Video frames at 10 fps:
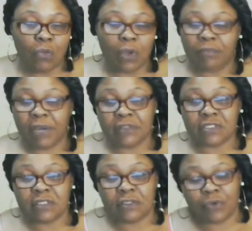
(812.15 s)
one
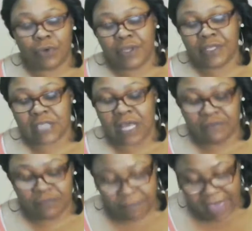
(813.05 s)
person, Aquarius, out
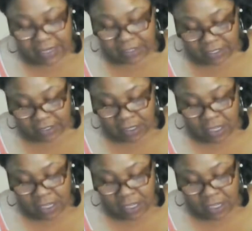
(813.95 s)
of humanity.